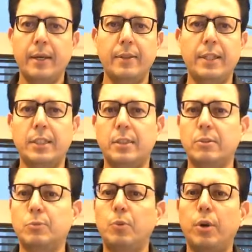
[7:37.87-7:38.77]
these
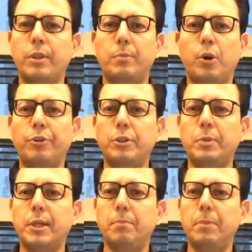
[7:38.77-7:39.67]
small, the boundaries
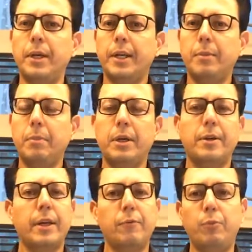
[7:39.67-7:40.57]
become bigger and bigger
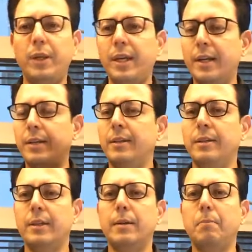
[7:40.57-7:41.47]
and we get
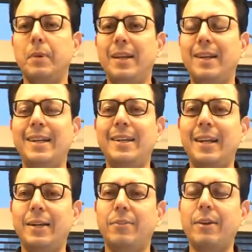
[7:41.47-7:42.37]
completely
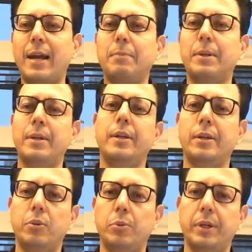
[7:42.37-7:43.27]
entrapped
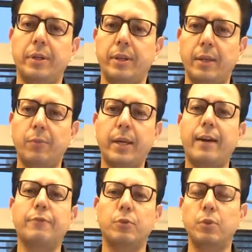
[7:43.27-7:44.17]
into it. And we
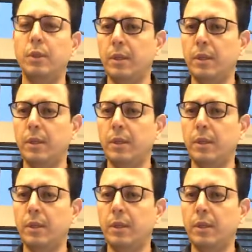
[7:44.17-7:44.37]
have to